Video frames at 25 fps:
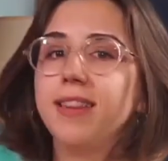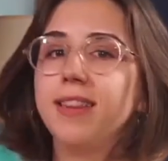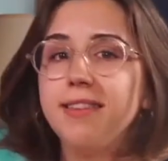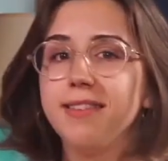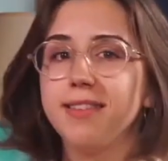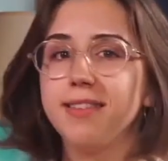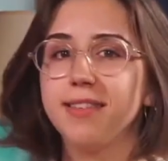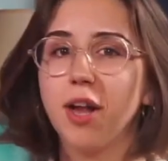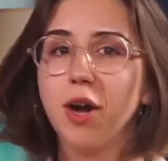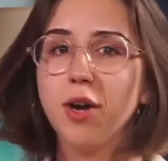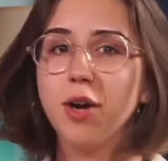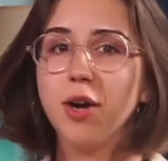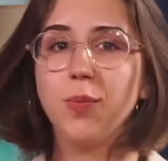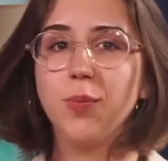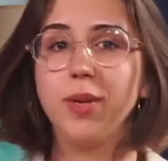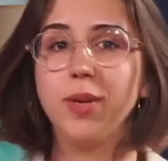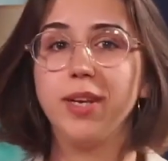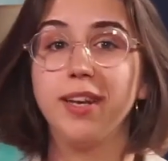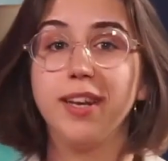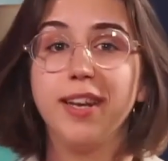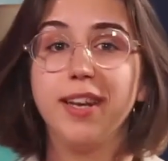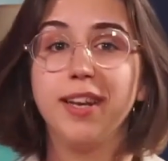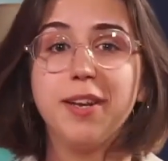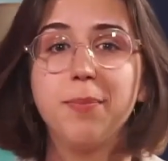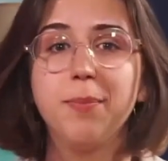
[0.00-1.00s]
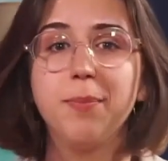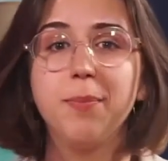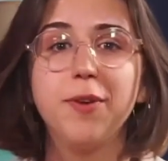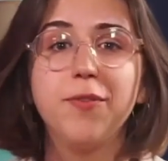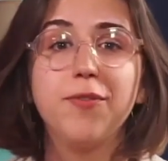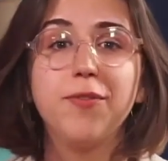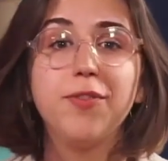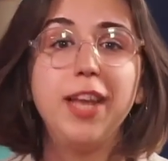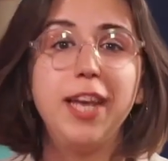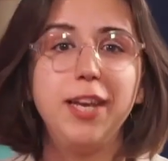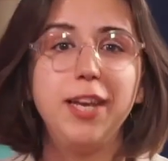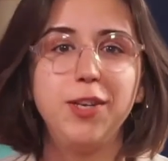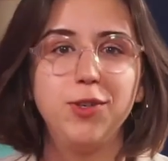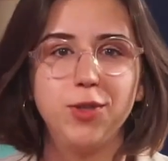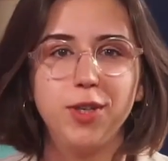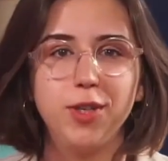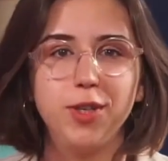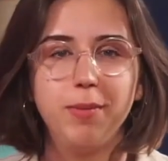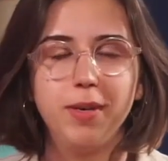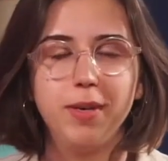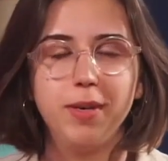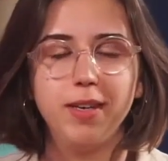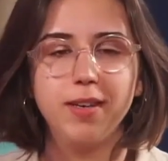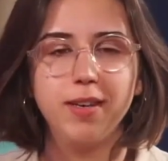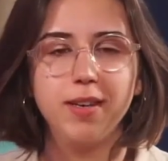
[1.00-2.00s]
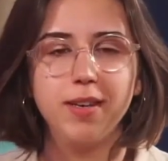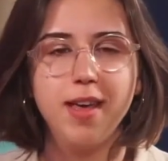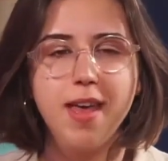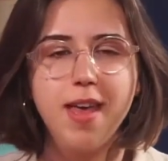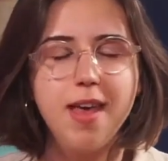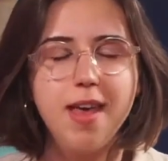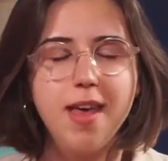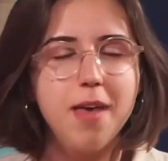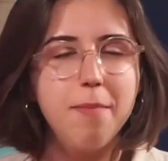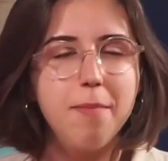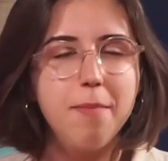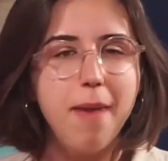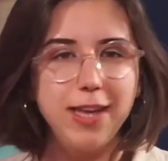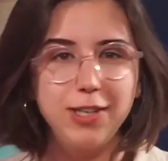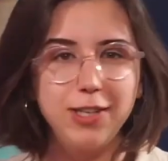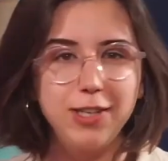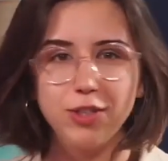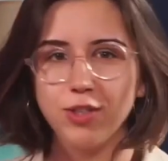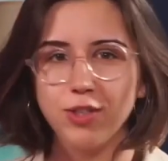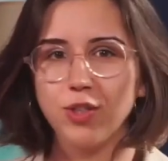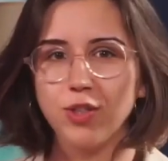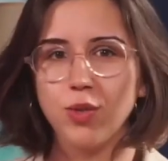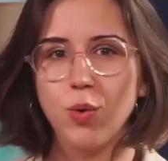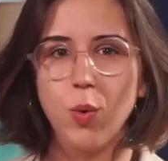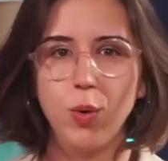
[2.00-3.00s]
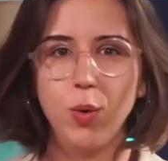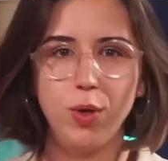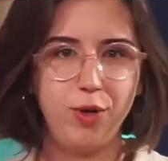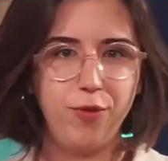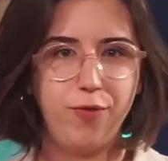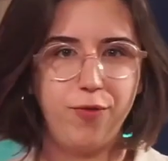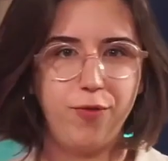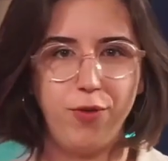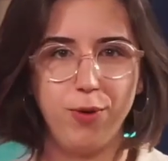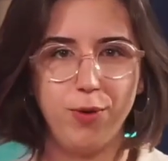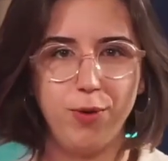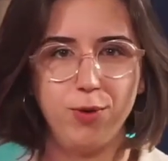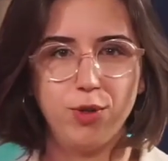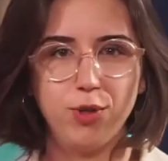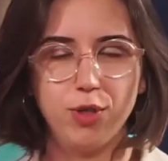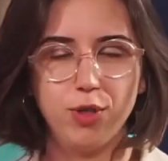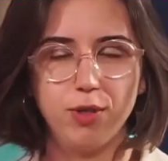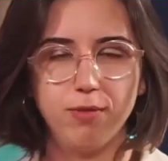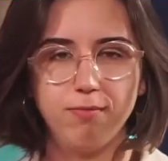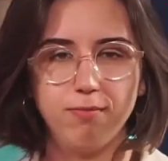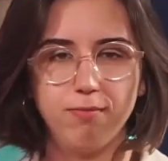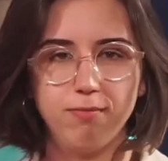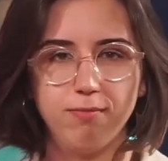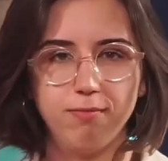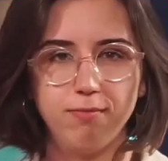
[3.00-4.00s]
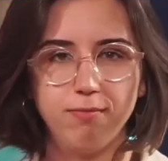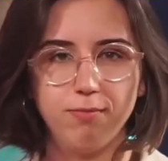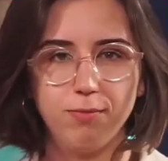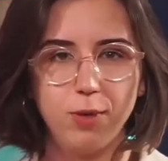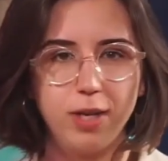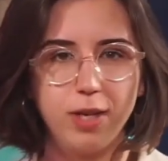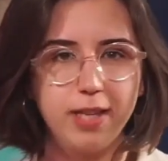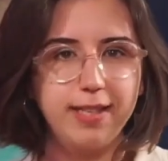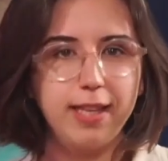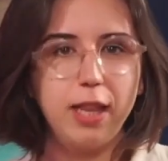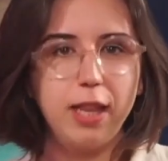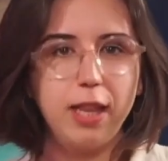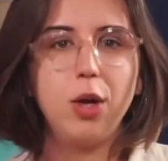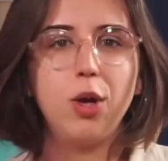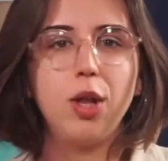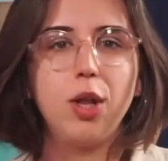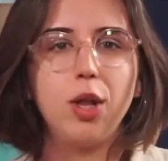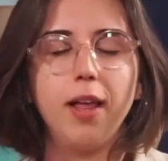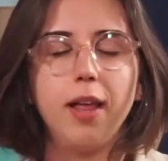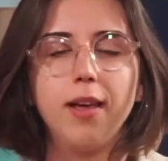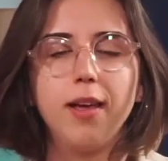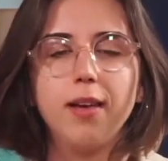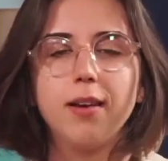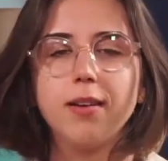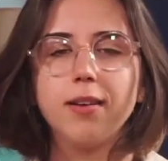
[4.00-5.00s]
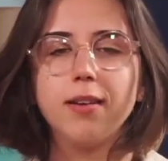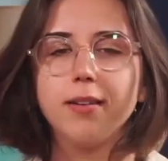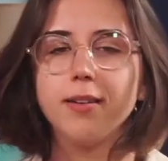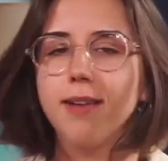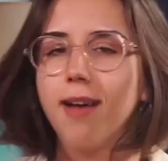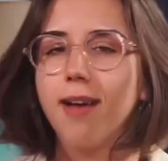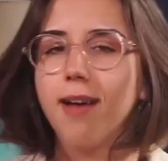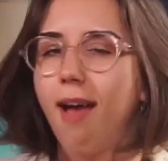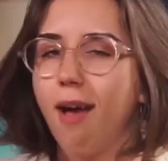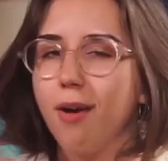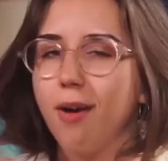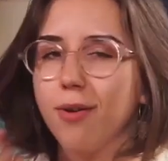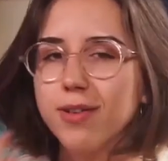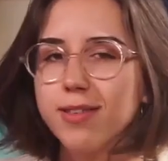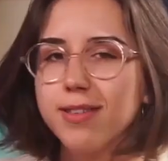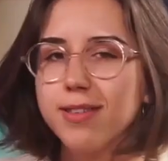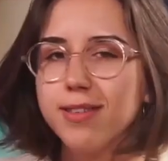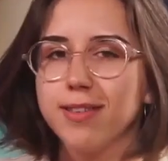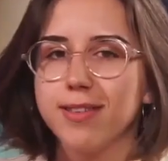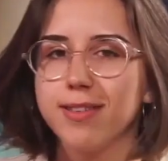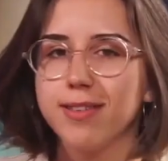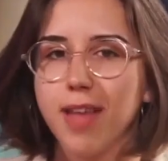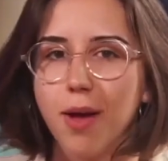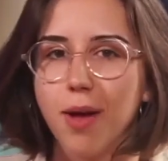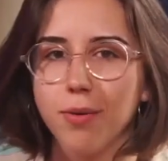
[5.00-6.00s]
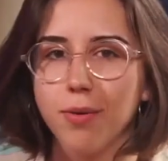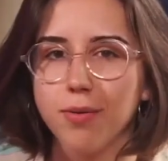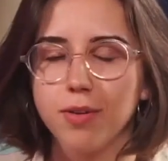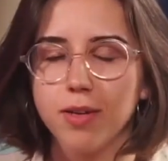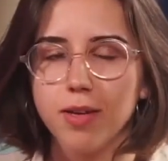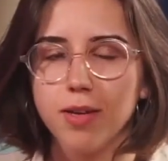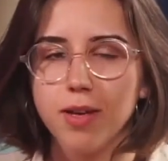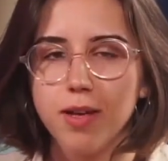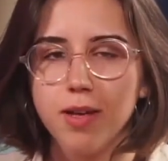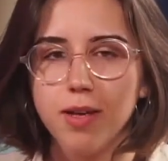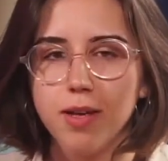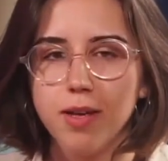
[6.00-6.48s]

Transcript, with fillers: Let's start with a little bit of daydreaming. Imagine a school in the future. What does it look like? How does it sound?